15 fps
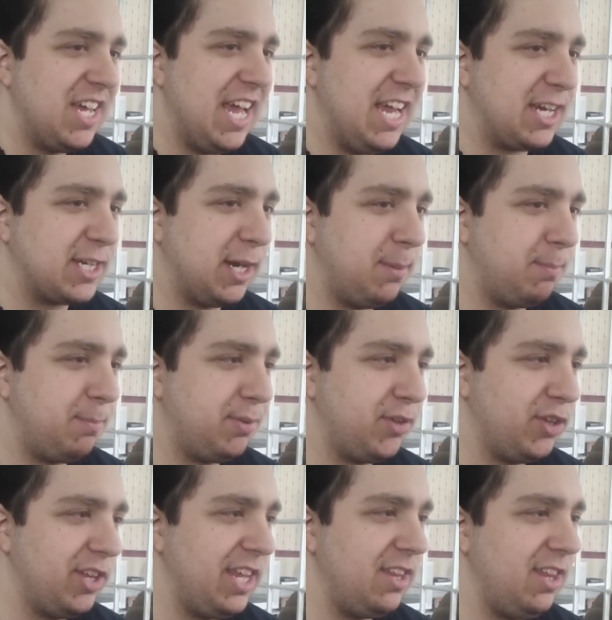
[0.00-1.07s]
it
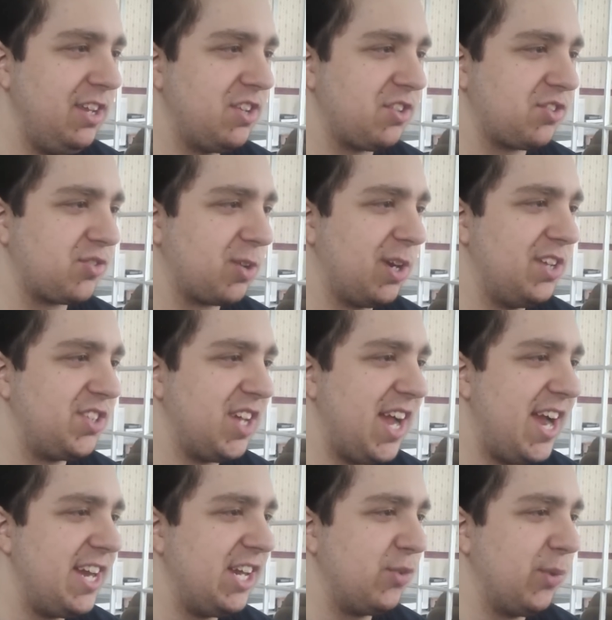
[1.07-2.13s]
completely destroys
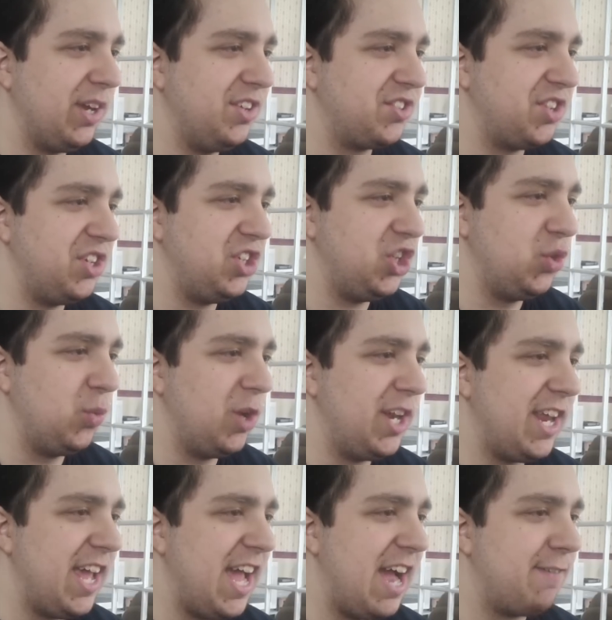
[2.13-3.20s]
any reason you
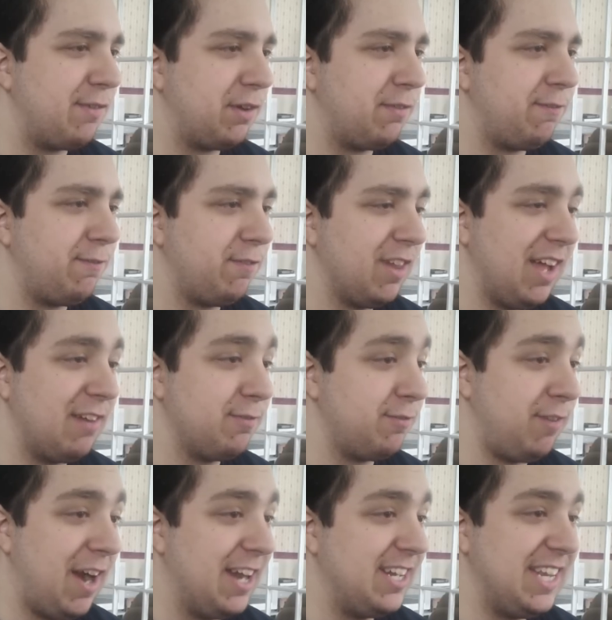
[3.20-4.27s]
would ever
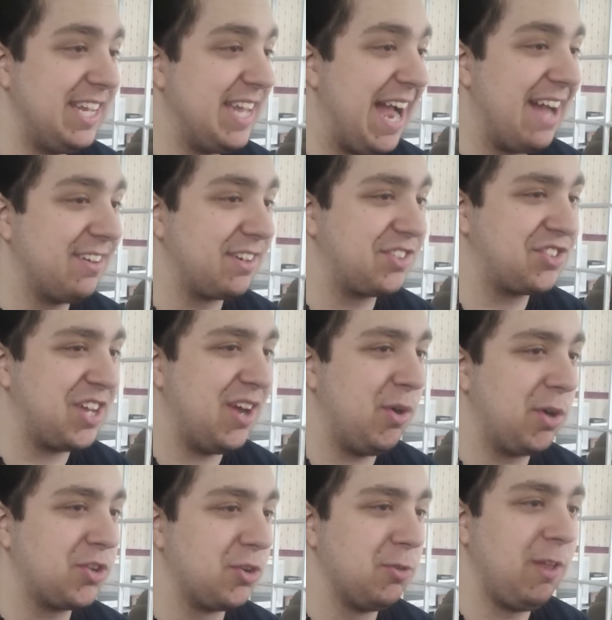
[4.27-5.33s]
find the Alex
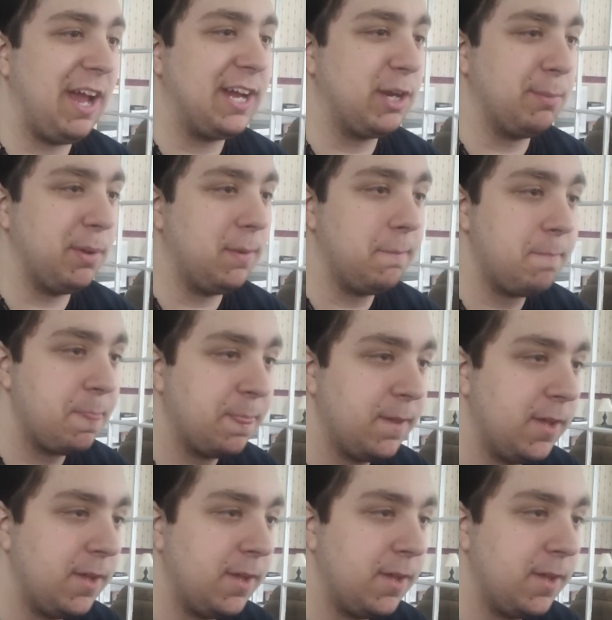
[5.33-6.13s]
character likable.